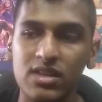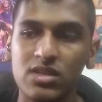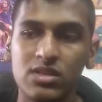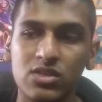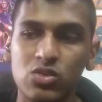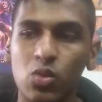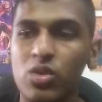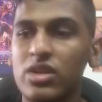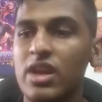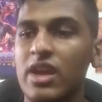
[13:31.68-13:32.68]
the
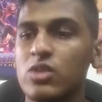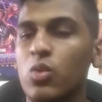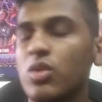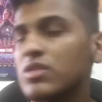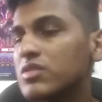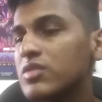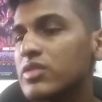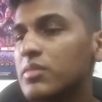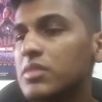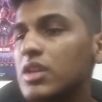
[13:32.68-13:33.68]
store headquarters or
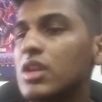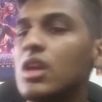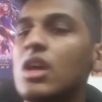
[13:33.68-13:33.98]
something.